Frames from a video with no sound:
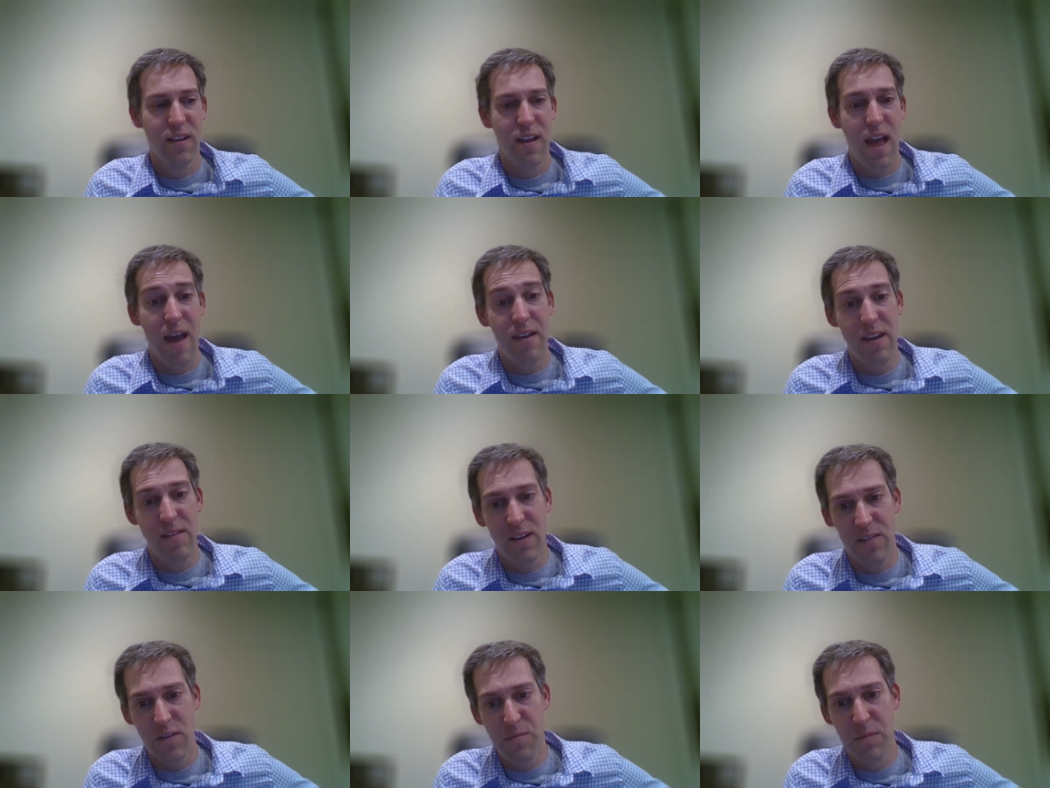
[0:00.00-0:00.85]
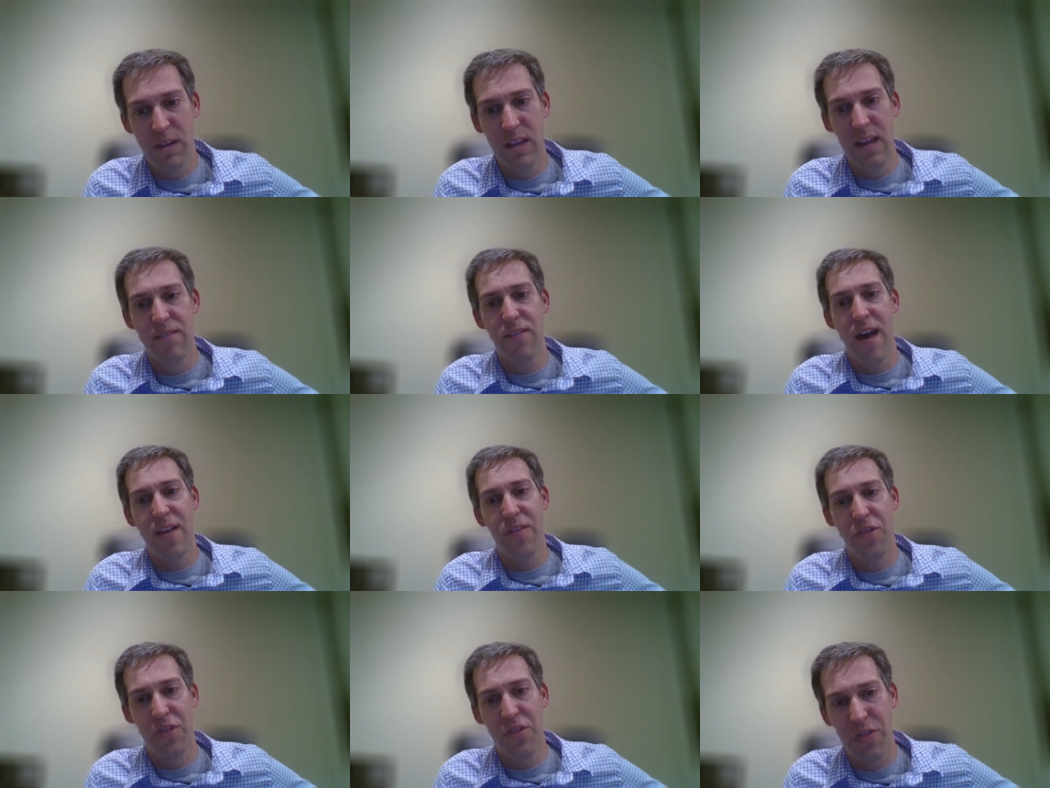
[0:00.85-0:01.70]
And even if you believe
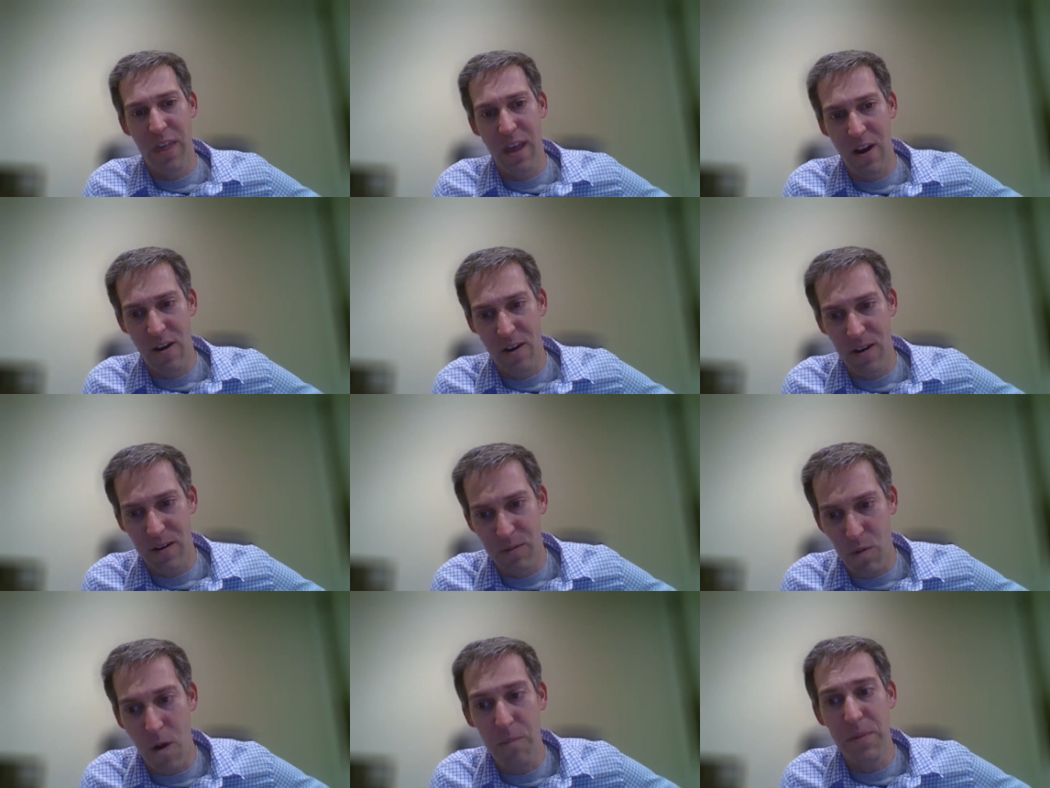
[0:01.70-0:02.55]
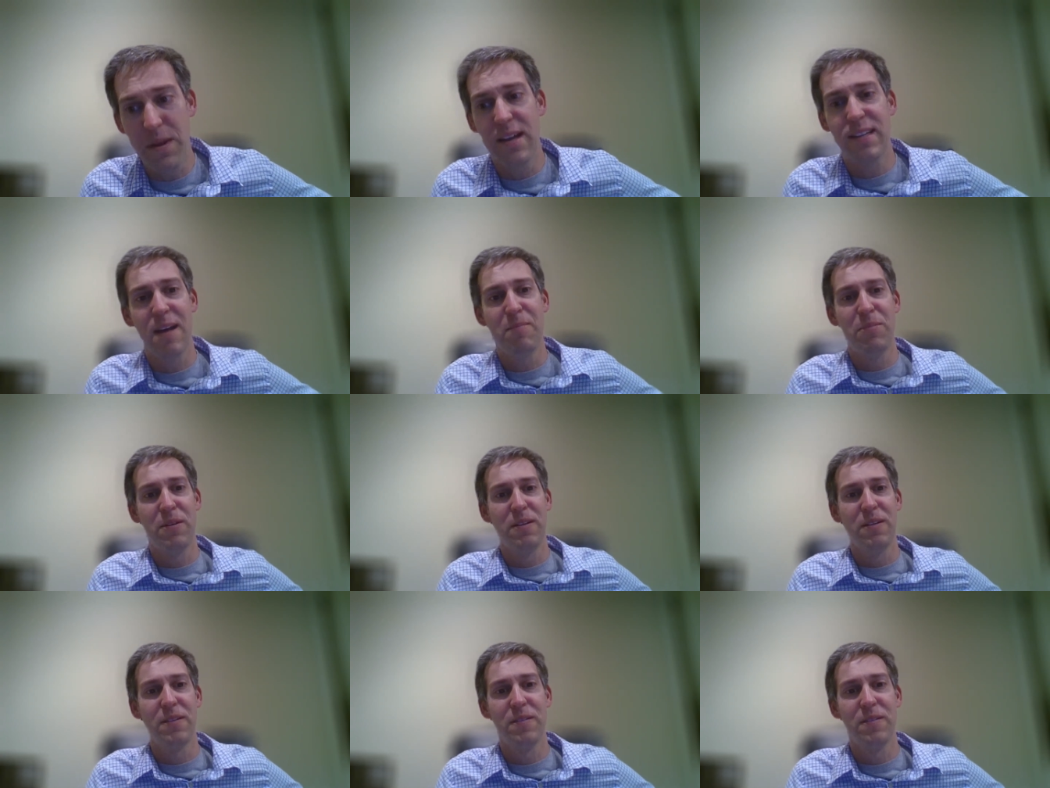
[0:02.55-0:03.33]
that there won't be a temple,